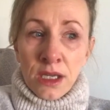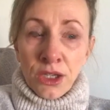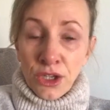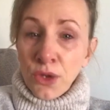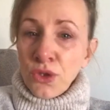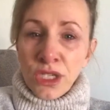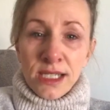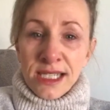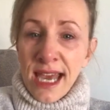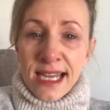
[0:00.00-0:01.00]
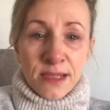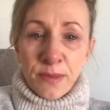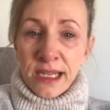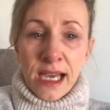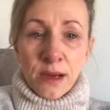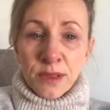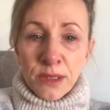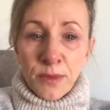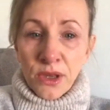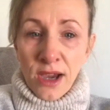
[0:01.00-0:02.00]
You know, she said being able
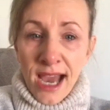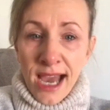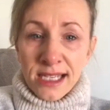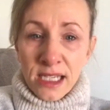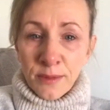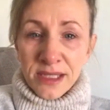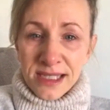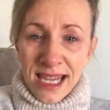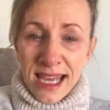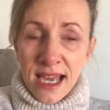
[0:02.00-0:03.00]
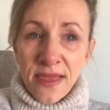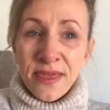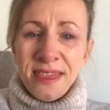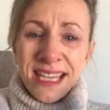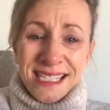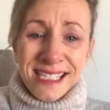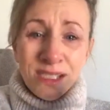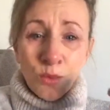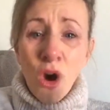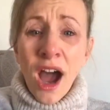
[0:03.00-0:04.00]
to put your hand up and say, this
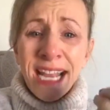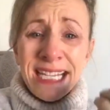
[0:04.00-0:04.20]
is what I